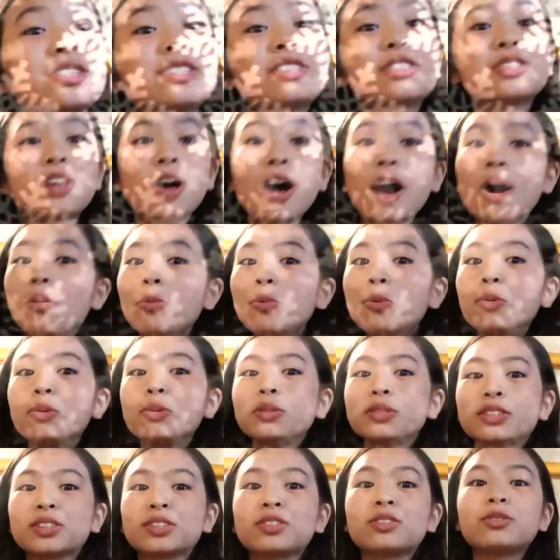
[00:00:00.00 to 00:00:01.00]
Star
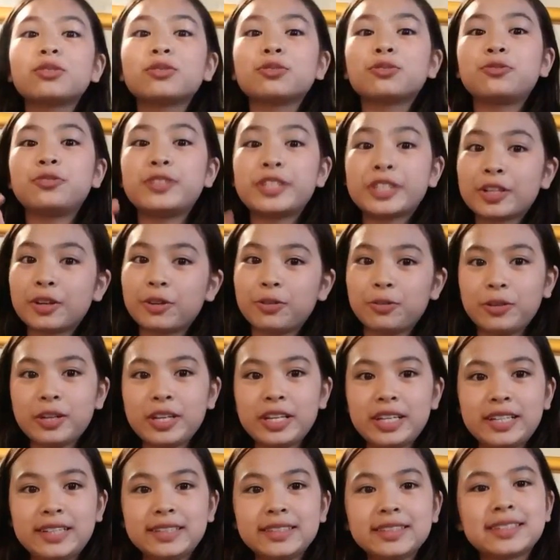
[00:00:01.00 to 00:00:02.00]
Wars
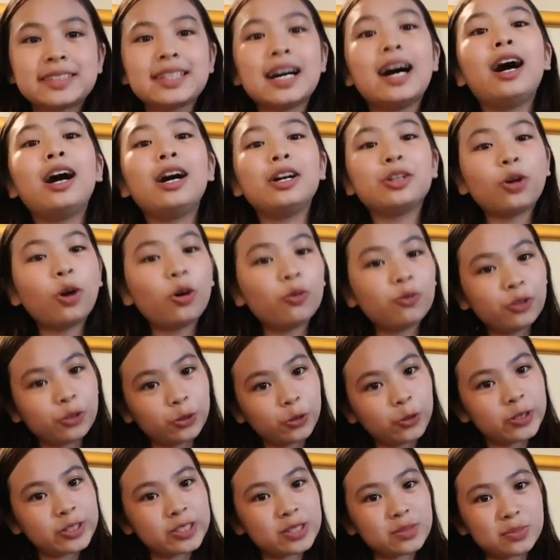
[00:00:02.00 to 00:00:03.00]
figurines that I got for
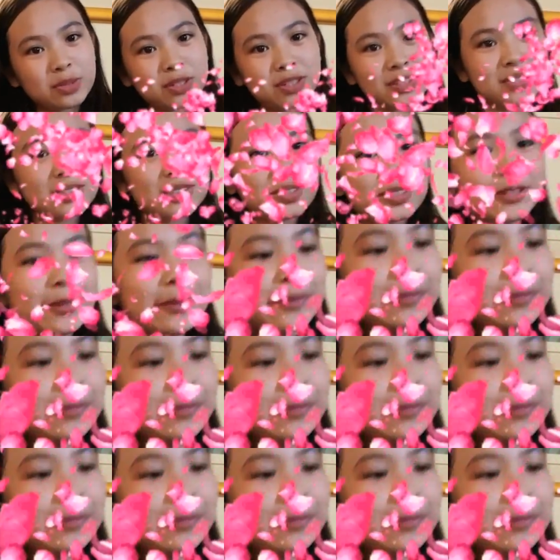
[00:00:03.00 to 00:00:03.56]
Christmas.